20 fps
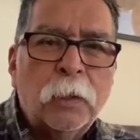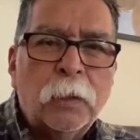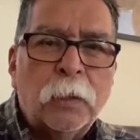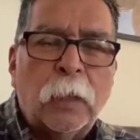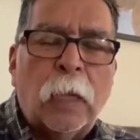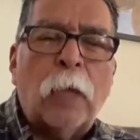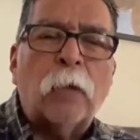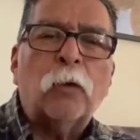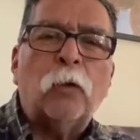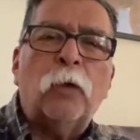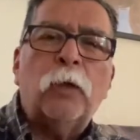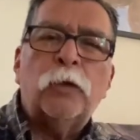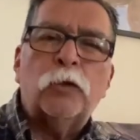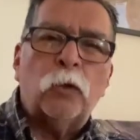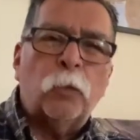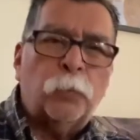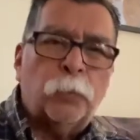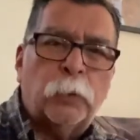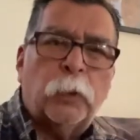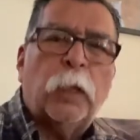not going
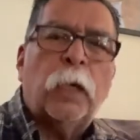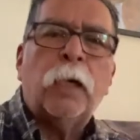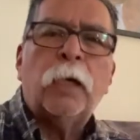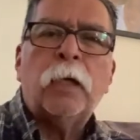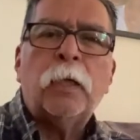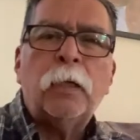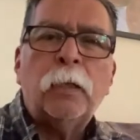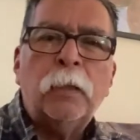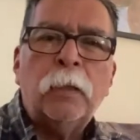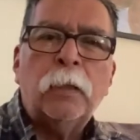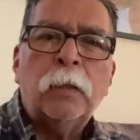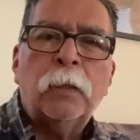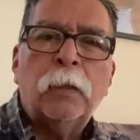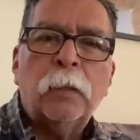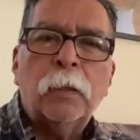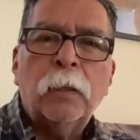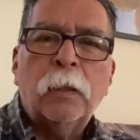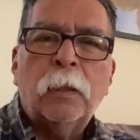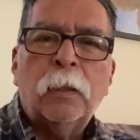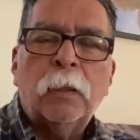to prayer,
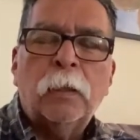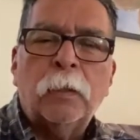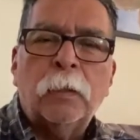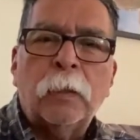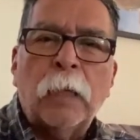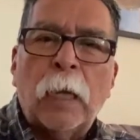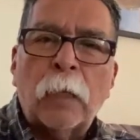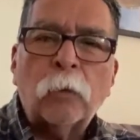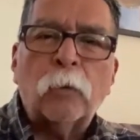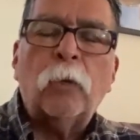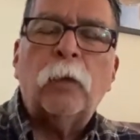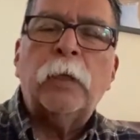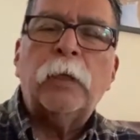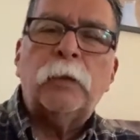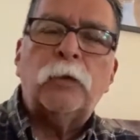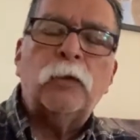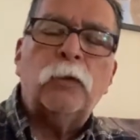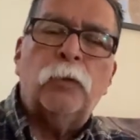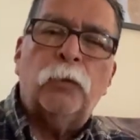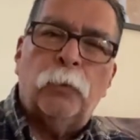not
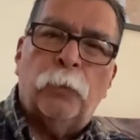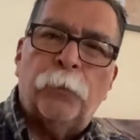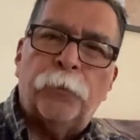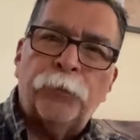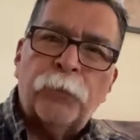going to